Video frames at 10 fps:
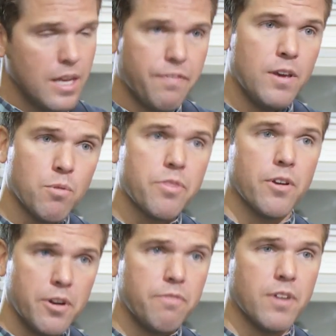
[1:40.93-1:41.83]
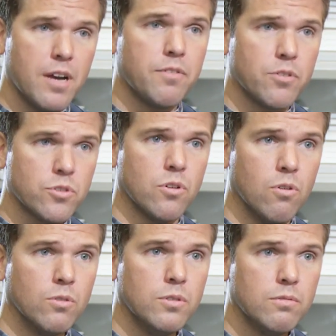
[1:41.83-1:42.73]
If he were 35 years old,
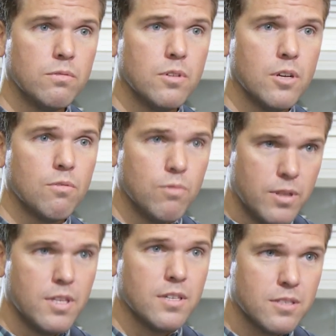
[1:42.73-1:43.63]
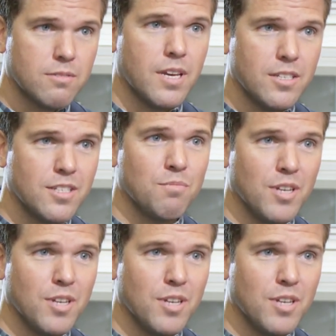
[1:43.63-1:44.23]
yeah. would this tasting